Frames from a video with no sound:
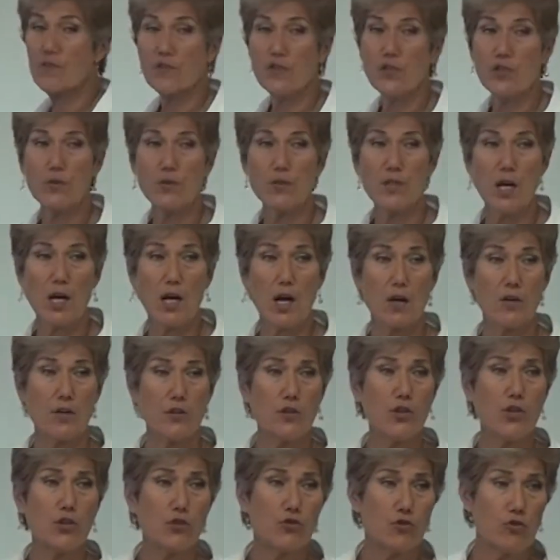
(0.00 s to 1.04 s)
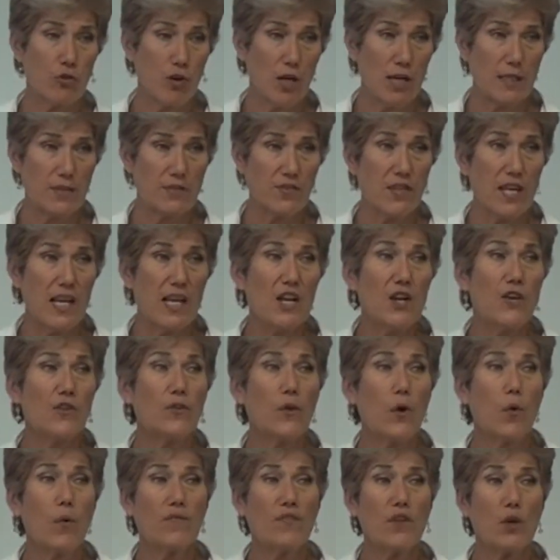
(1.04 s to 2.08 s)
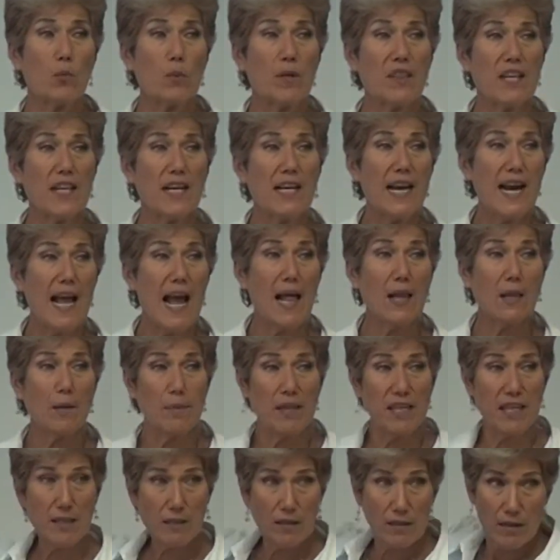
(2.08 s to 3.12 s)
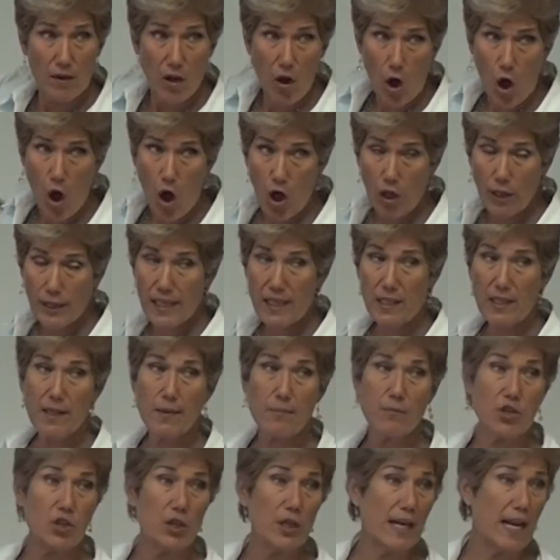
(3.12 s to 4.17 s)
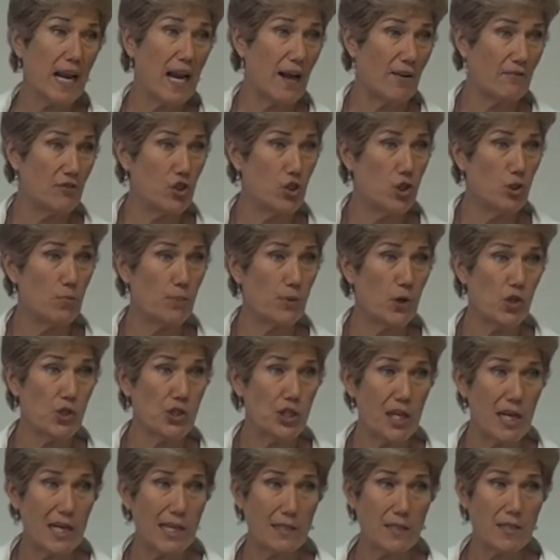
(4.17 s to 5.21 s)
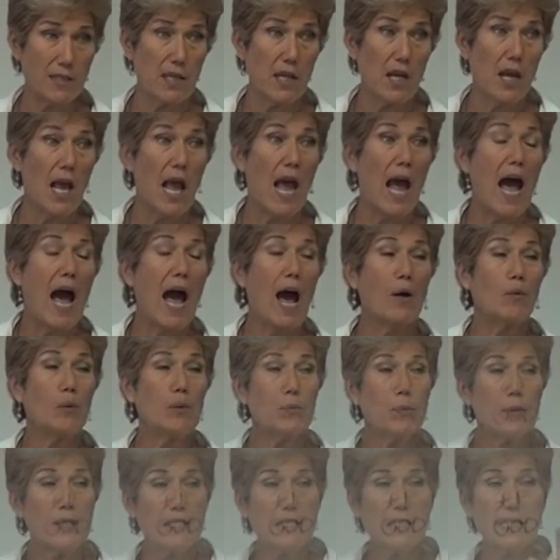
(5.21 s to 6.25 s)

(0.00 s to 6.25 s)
of neutrons. So if they're within an element, all heliums are going to have 2 protons. How would we